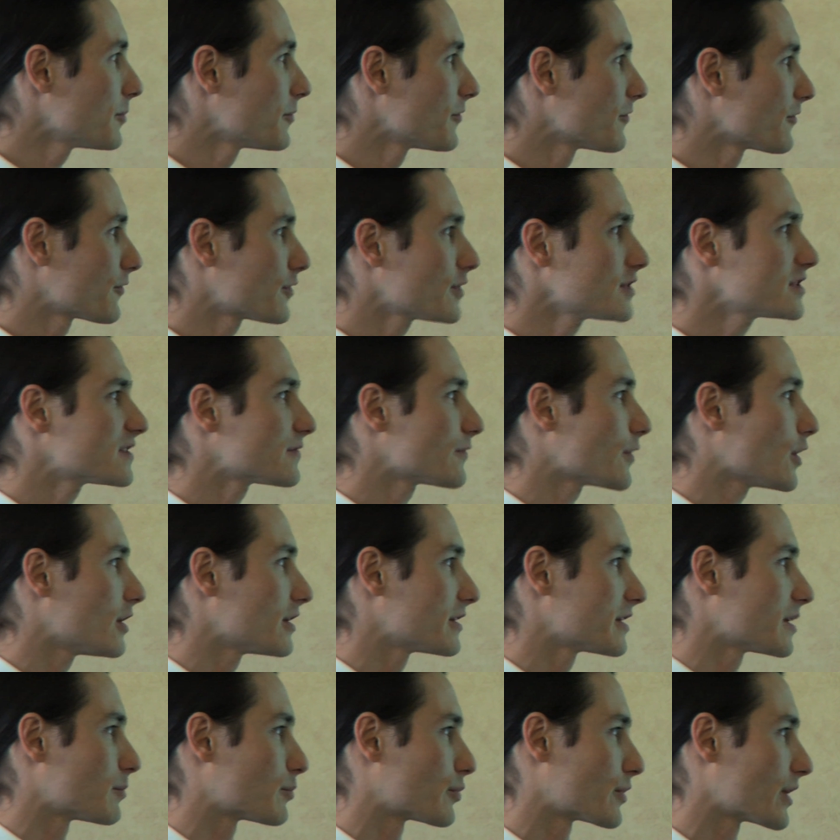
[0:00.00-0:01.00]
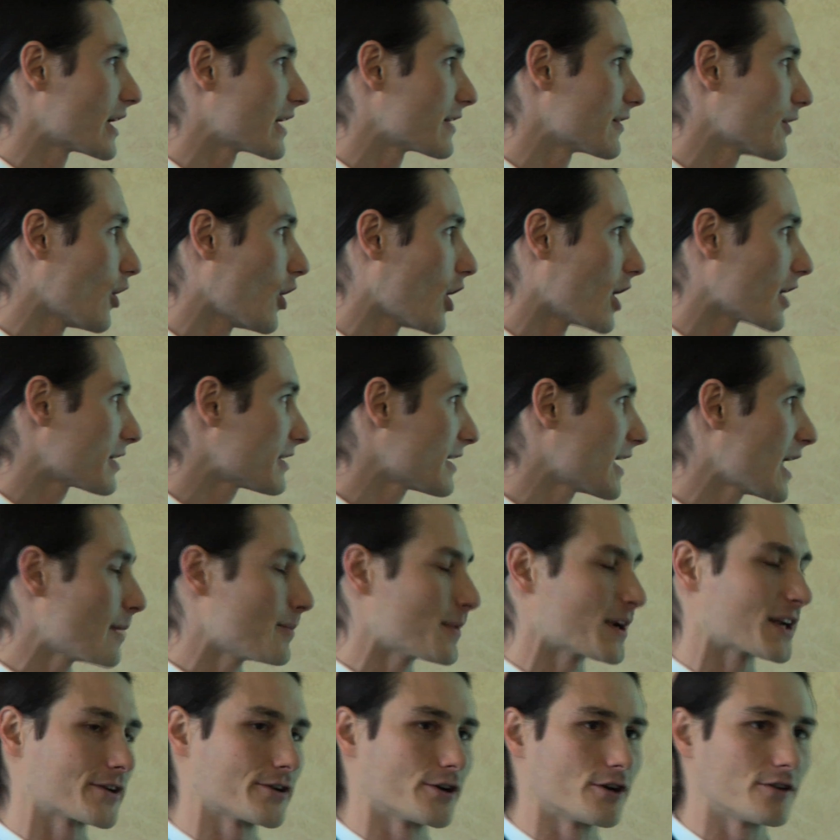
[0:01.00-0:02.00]
first of all, in the brain, the
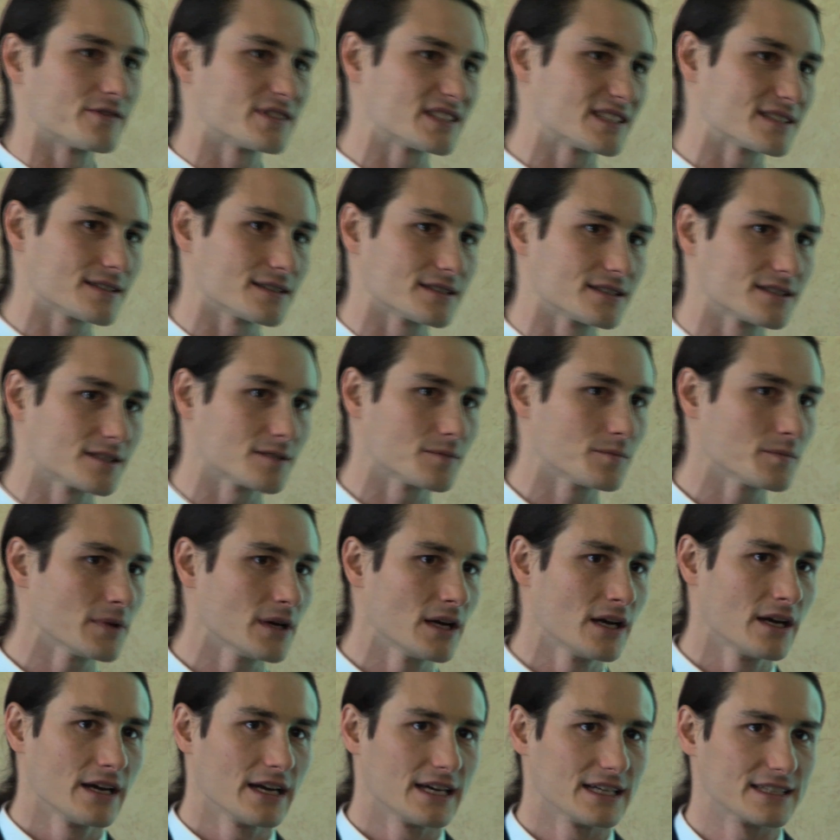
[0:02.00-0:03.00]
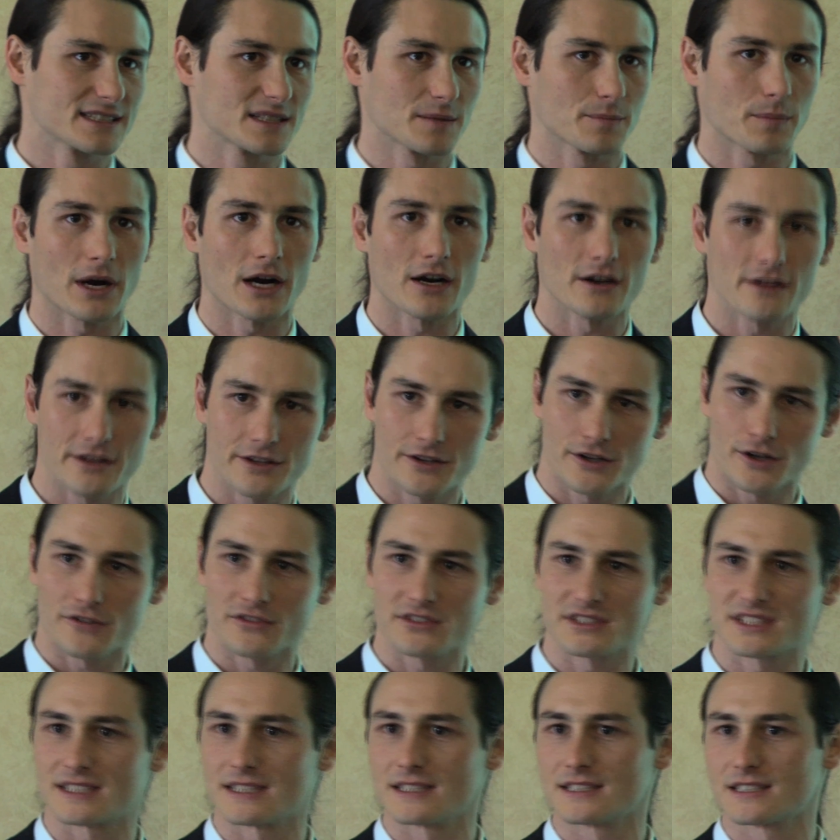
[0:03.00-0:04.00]
autonomic nervous system is the part of the
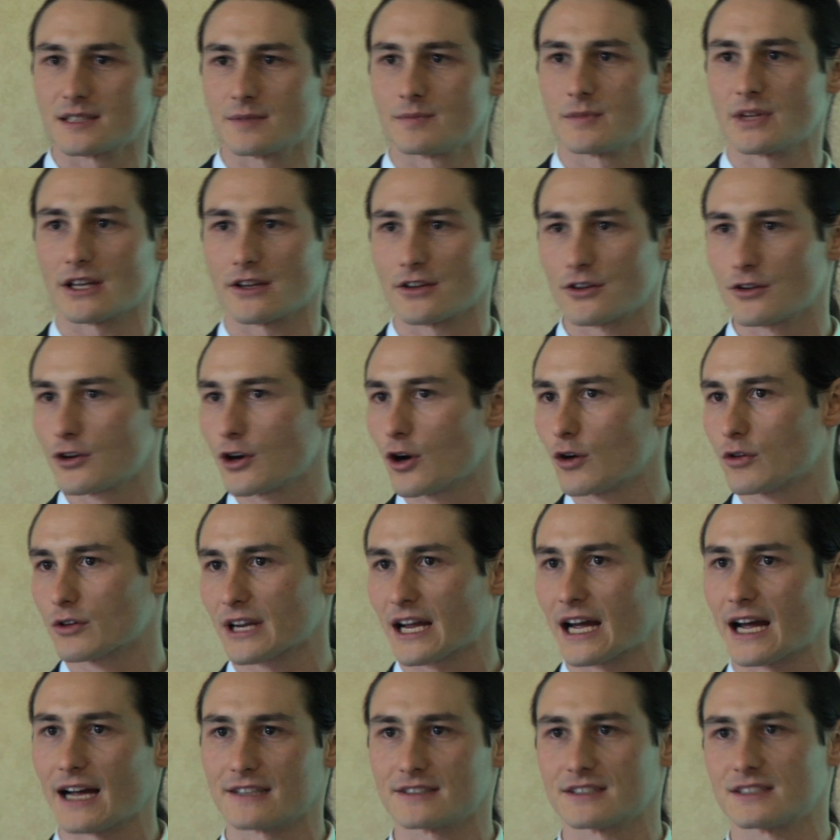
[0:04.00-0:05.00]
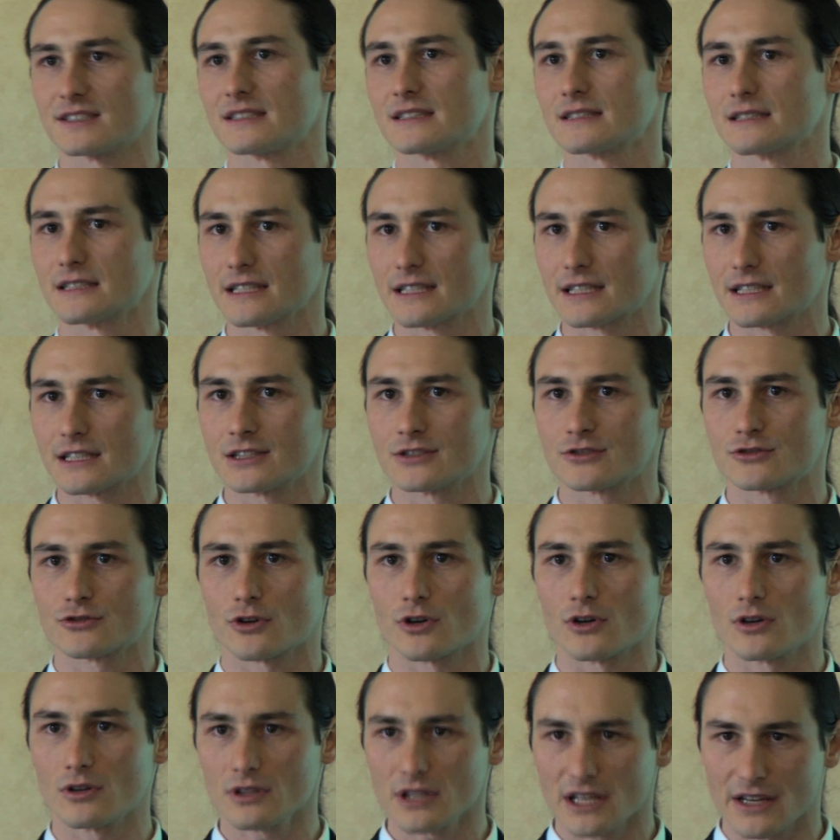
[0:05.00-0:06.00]
nervous system that you don't consciously
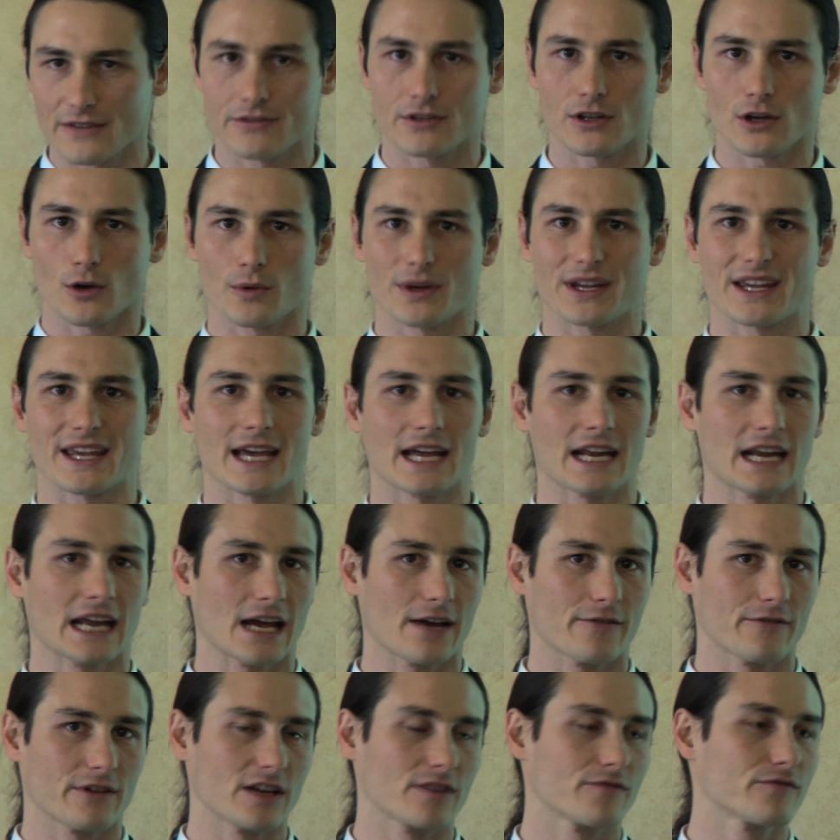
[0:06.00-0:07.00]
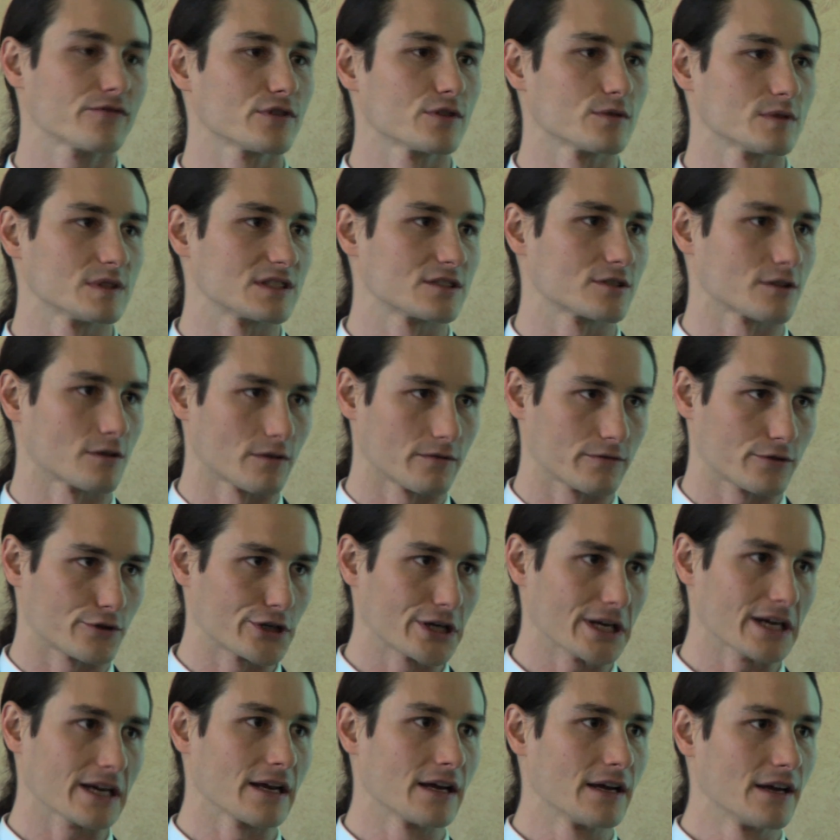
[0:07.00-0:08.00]
control, even though we can have influence over
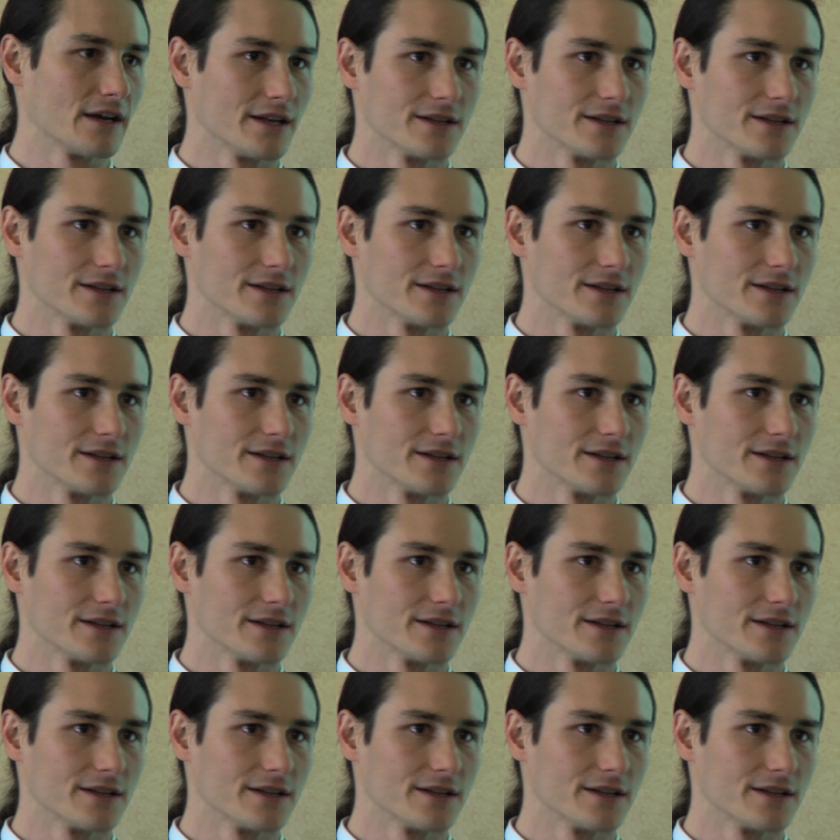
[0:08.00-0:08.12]
it.